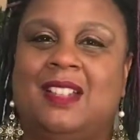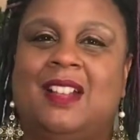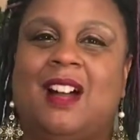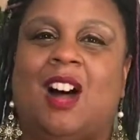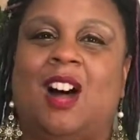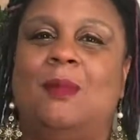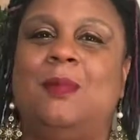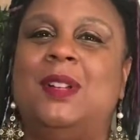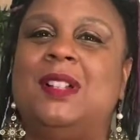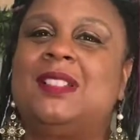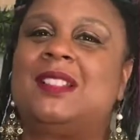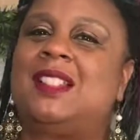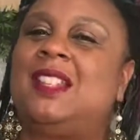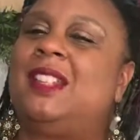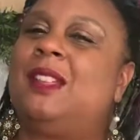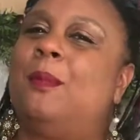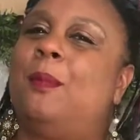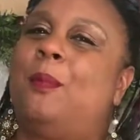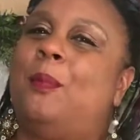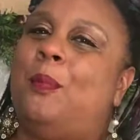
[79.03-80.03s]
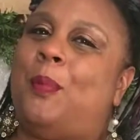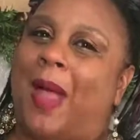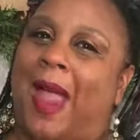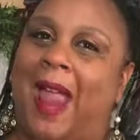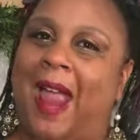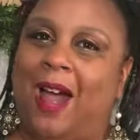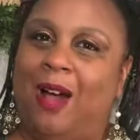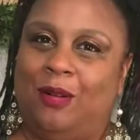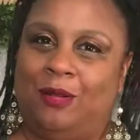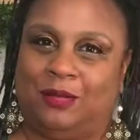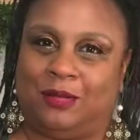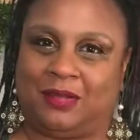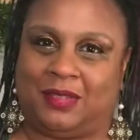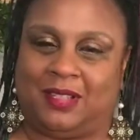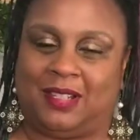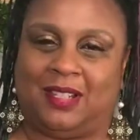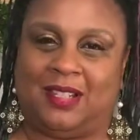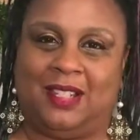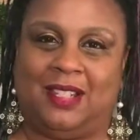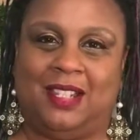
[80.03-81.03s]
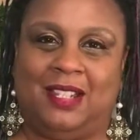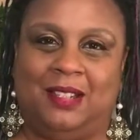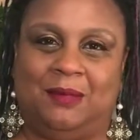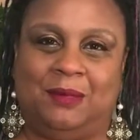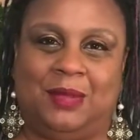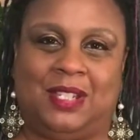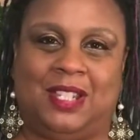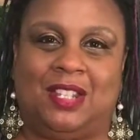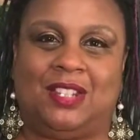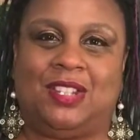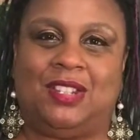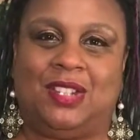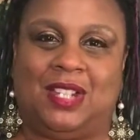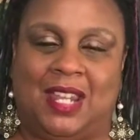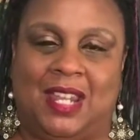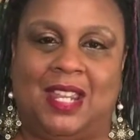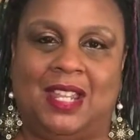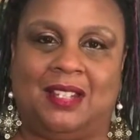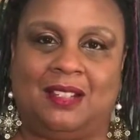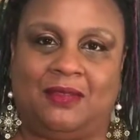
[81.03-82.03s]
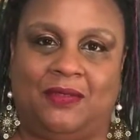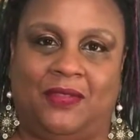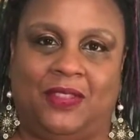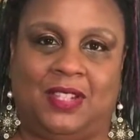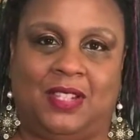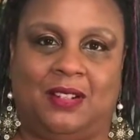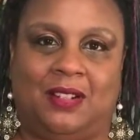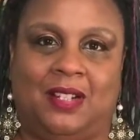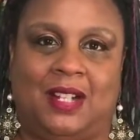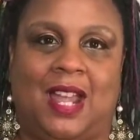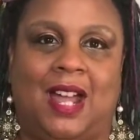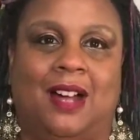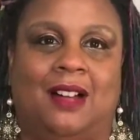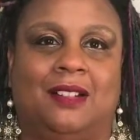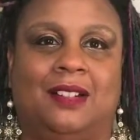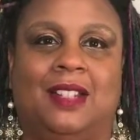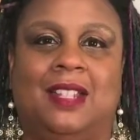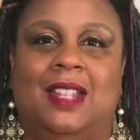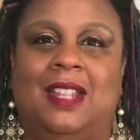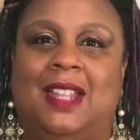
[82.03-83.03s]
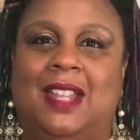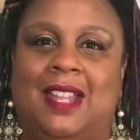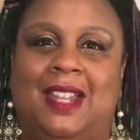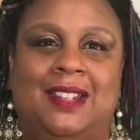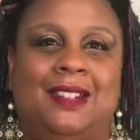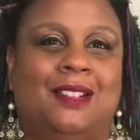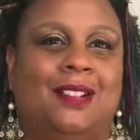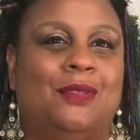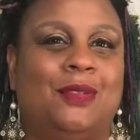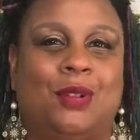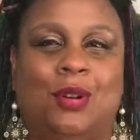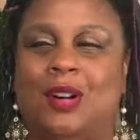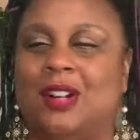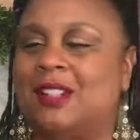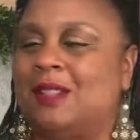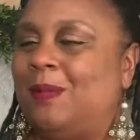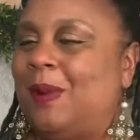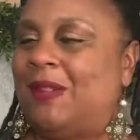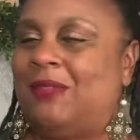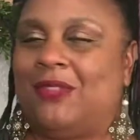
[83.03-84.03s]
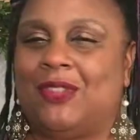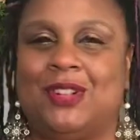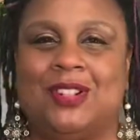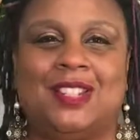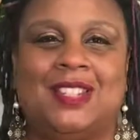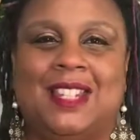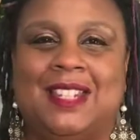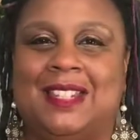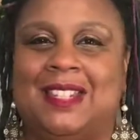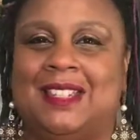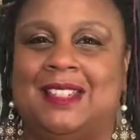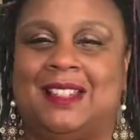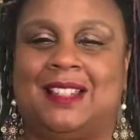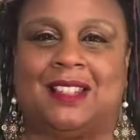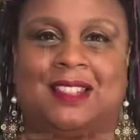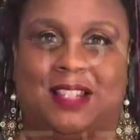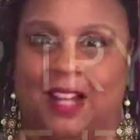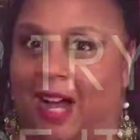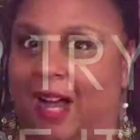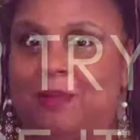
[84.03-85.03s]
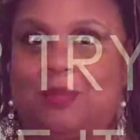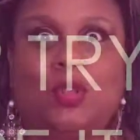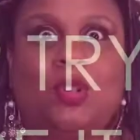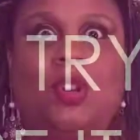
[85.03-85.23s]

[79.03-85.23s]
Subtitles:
almost like bound because you can't figure it out. And of course, my first thing is stop